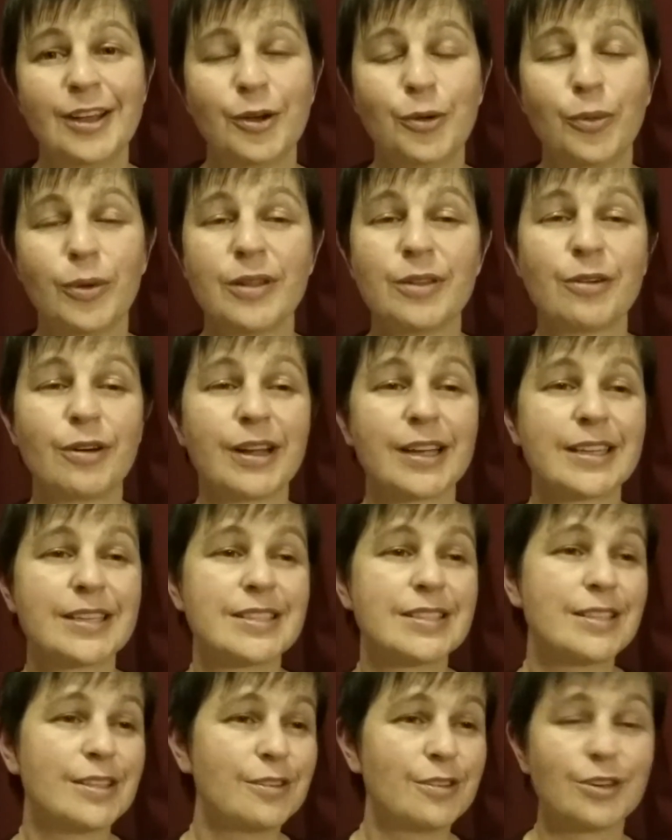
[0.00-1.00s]
Whether I
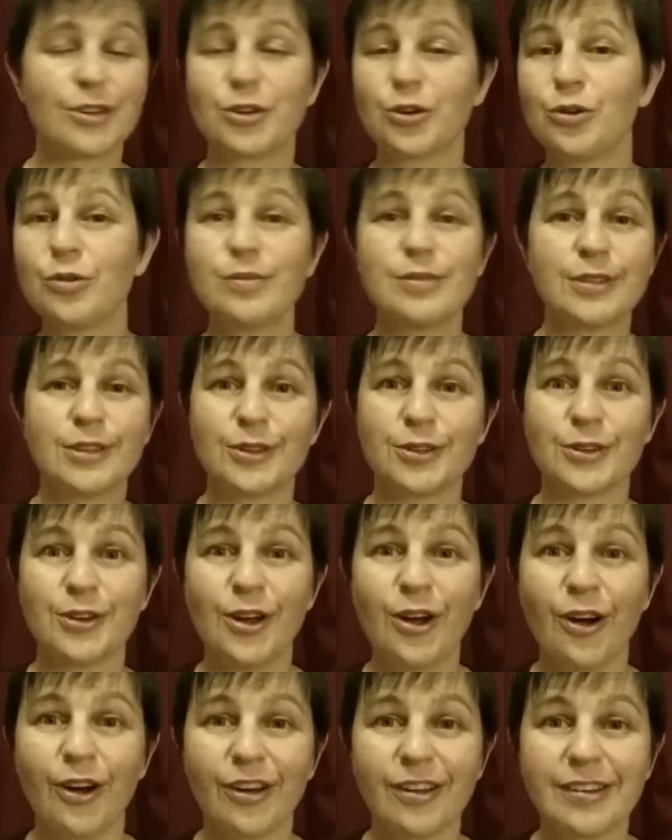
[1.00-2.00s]
consider it normal or
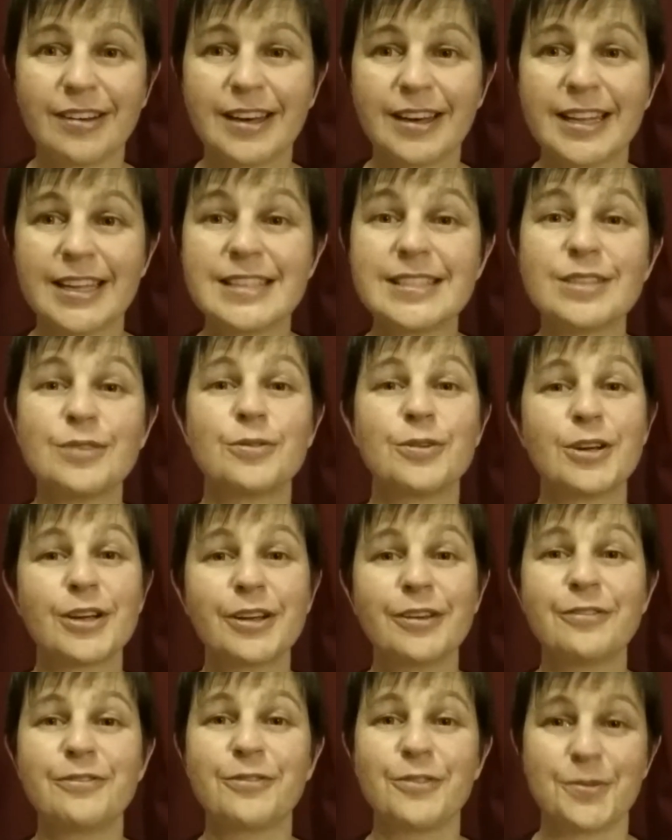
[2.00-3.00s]
not, is it
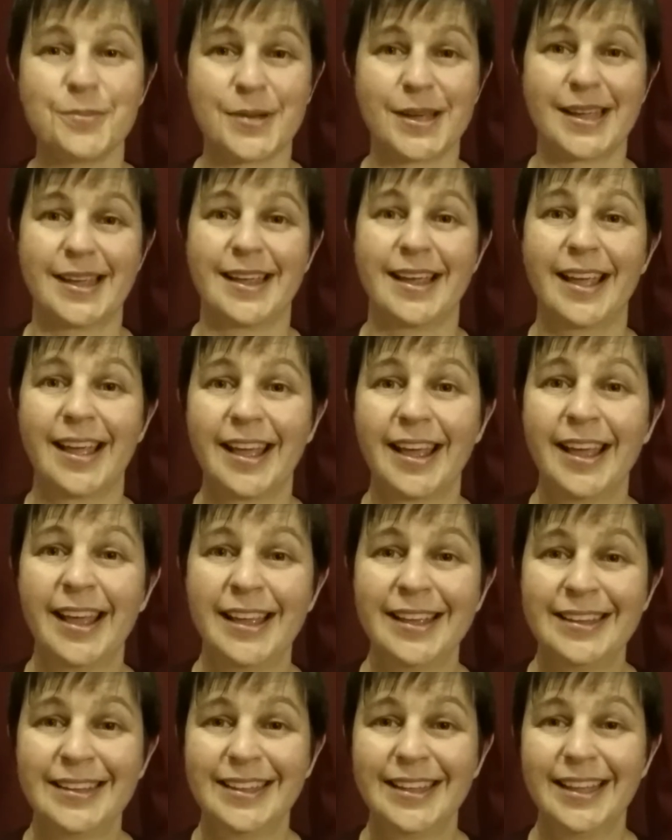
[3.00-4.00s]
working for me?
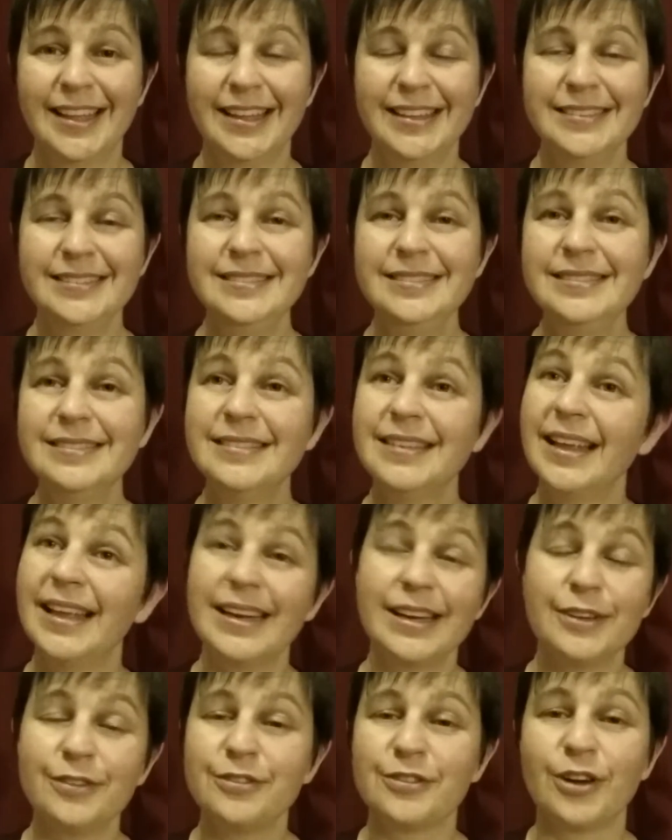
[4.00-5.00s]
And
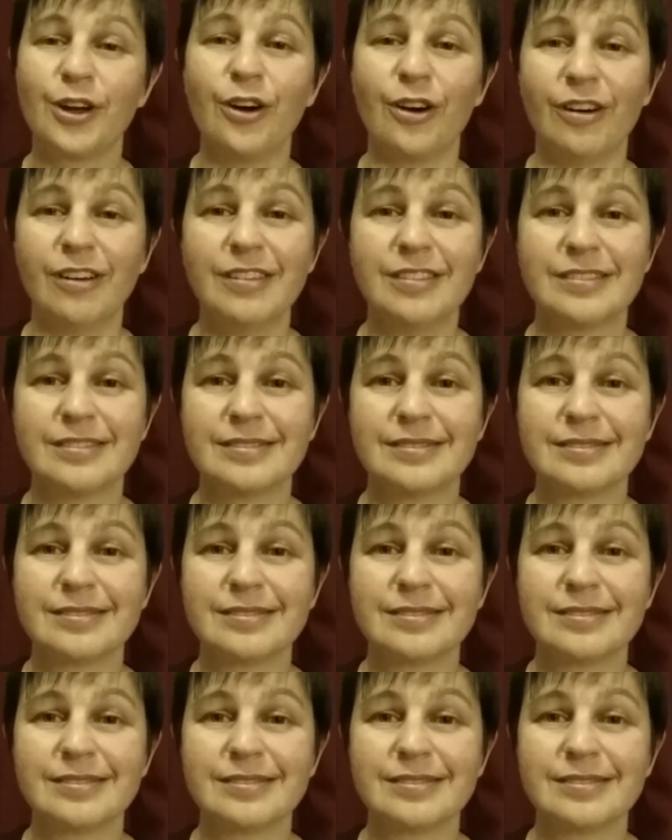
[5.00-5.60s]
if not,